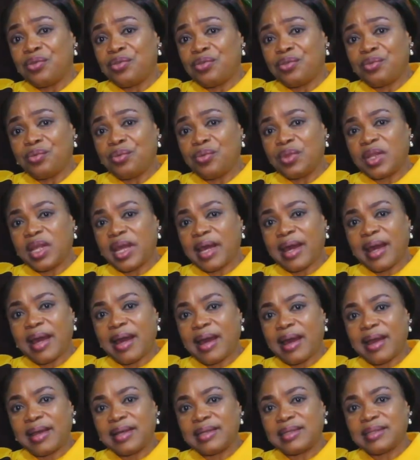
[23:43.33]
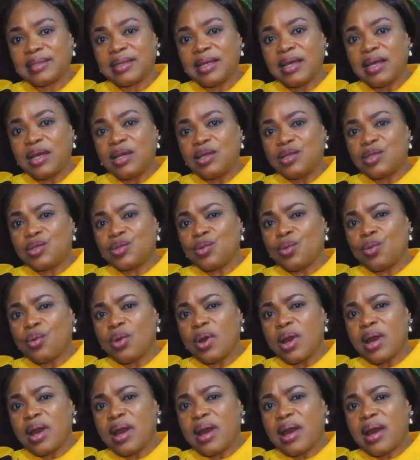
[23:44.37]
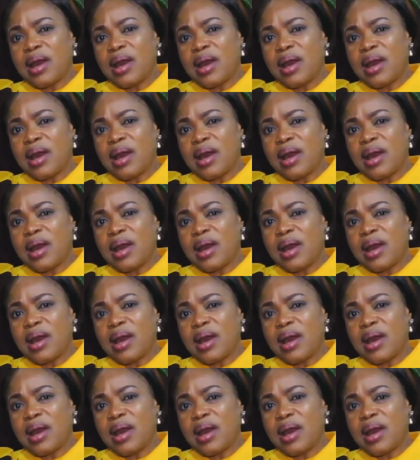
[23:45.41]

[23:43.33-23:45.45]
through their eyes. So